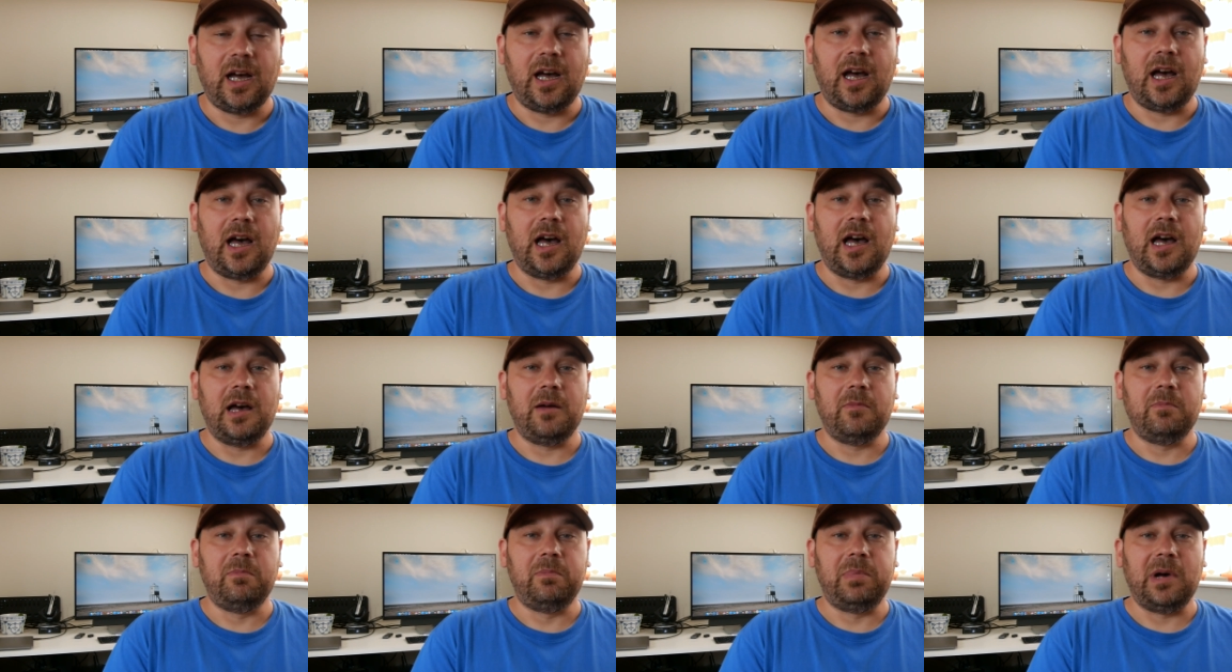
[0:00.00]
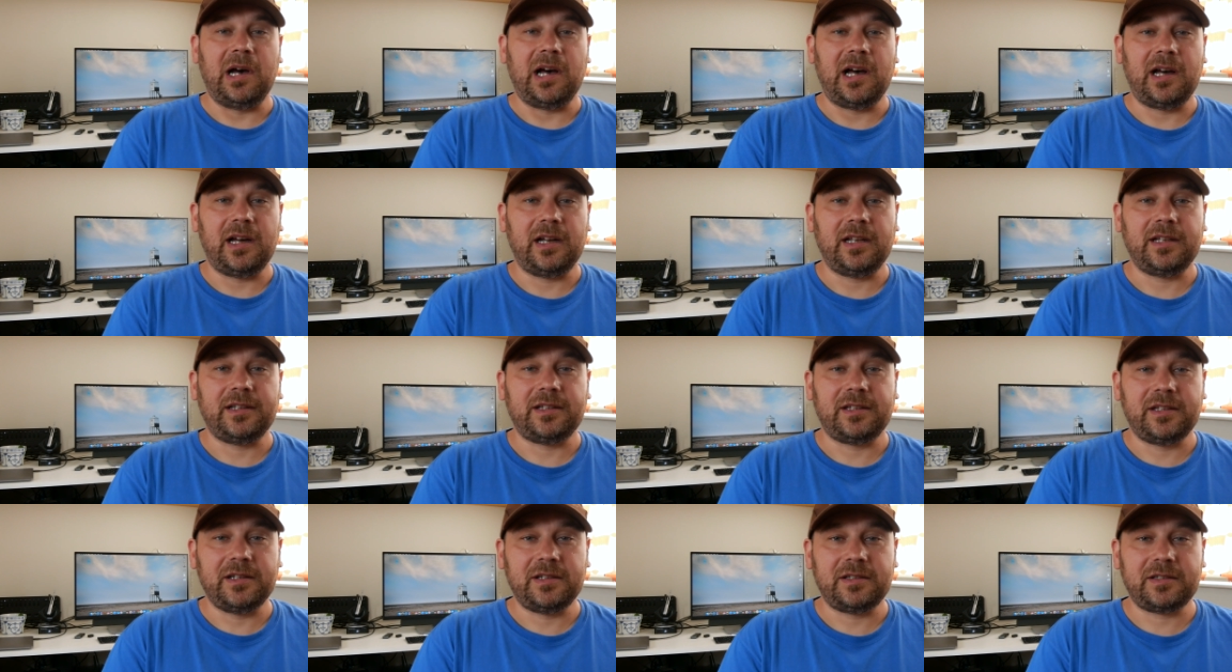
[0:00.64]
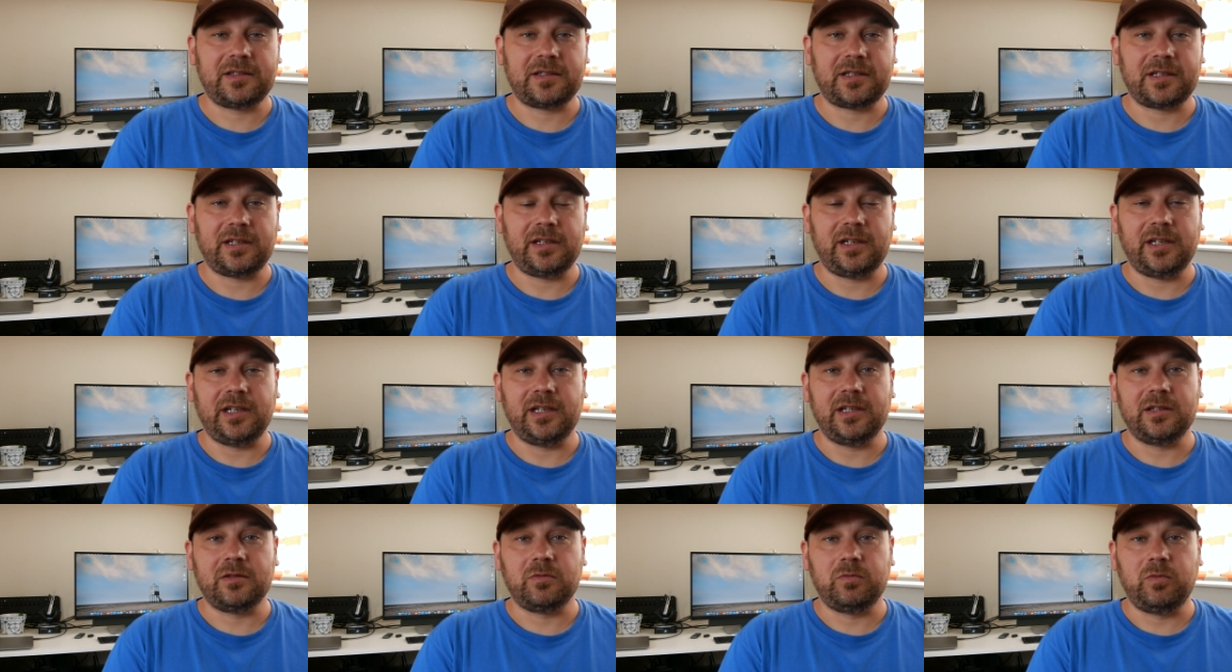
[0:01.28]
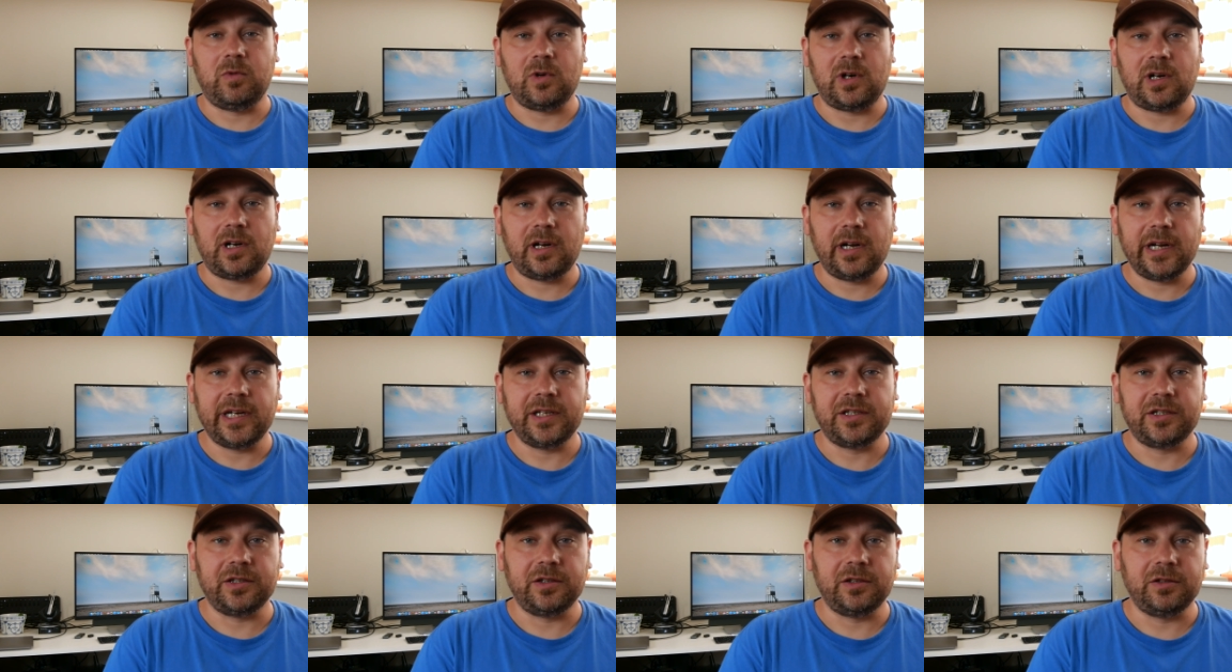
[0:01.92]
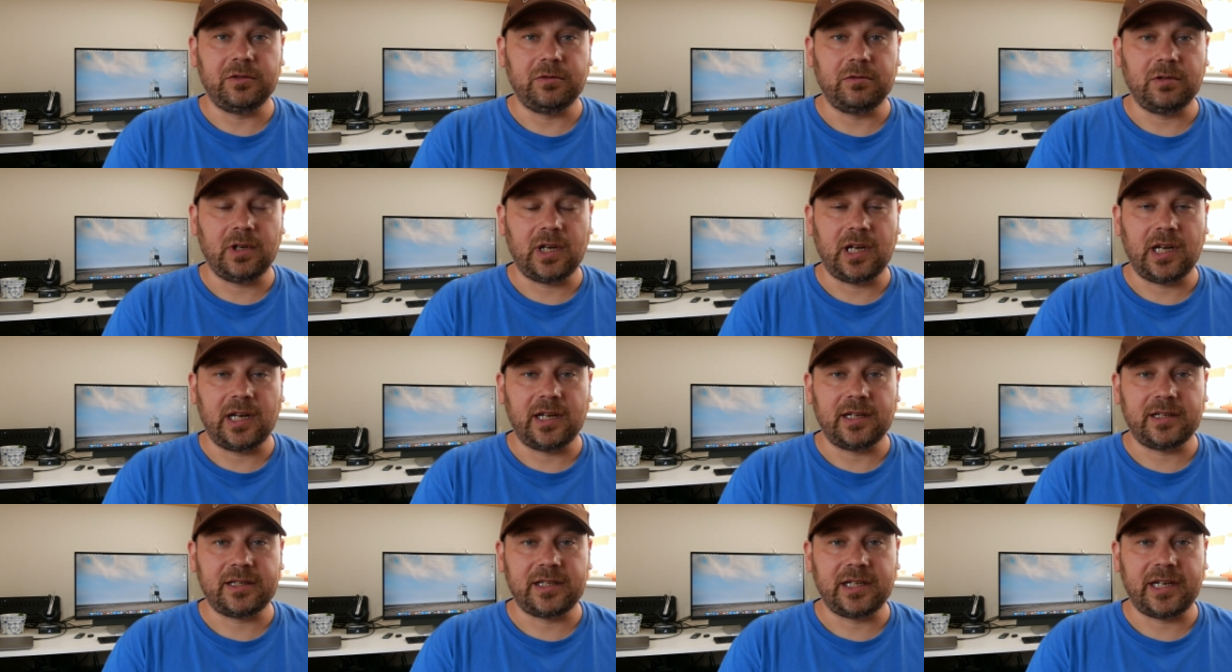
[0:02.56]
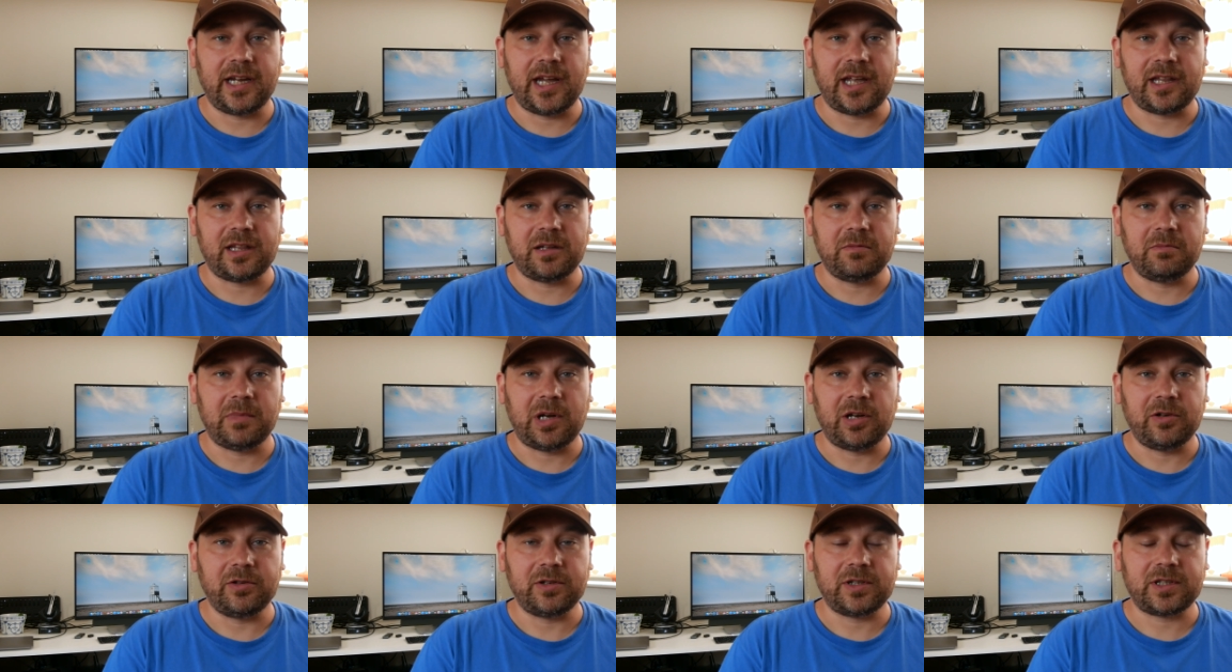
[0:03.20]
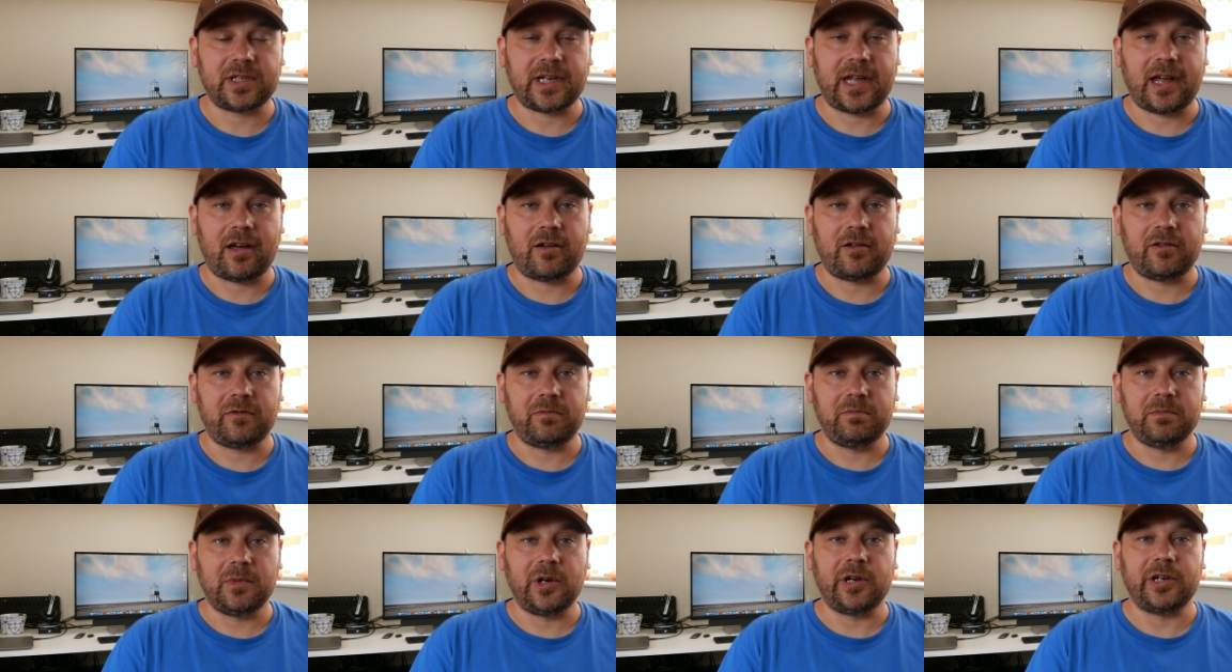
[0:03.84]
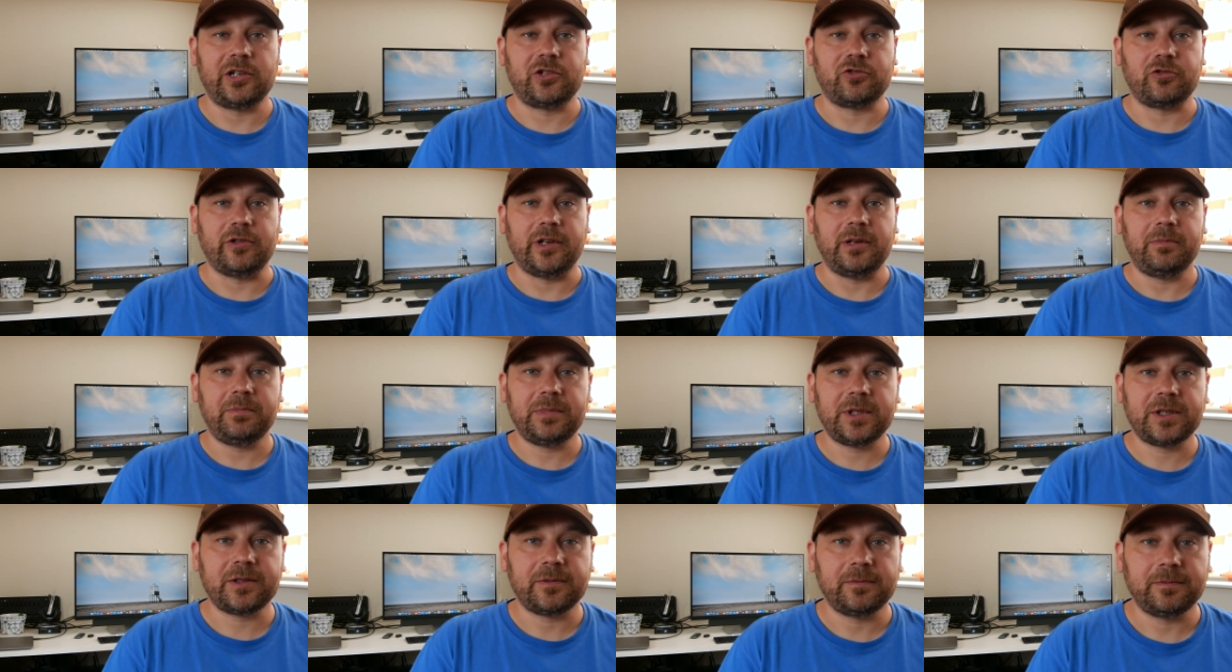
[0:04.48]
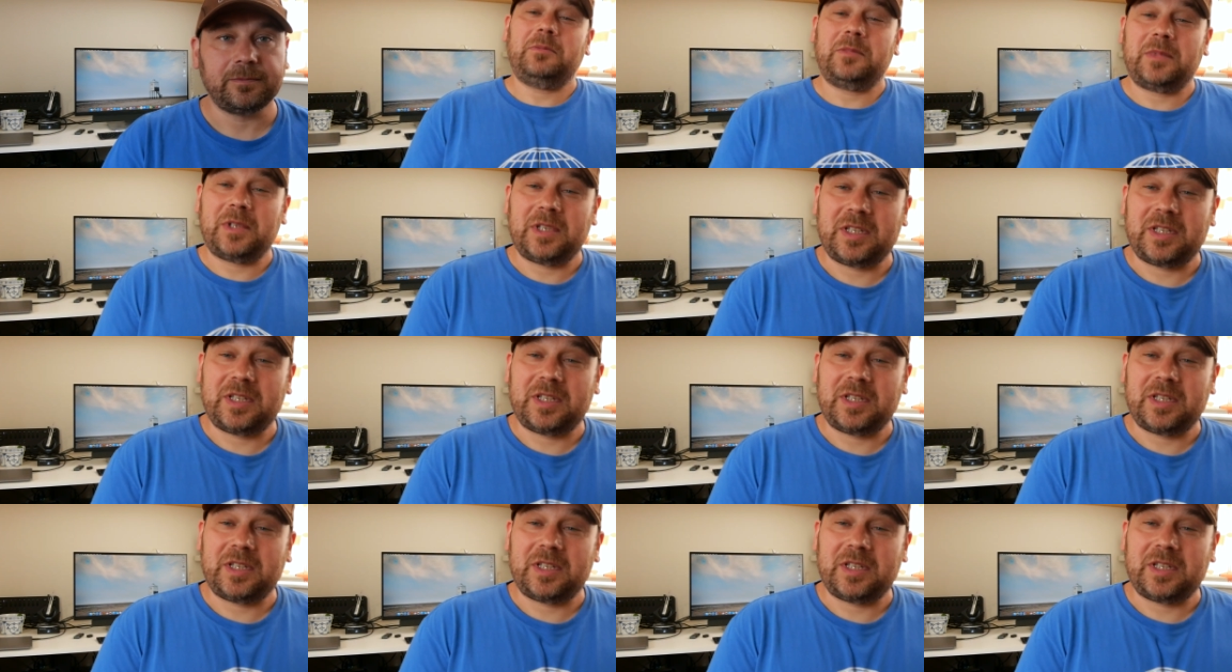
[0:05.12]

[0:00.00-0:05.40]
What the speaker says: but this is what I do to get the most out of my trips.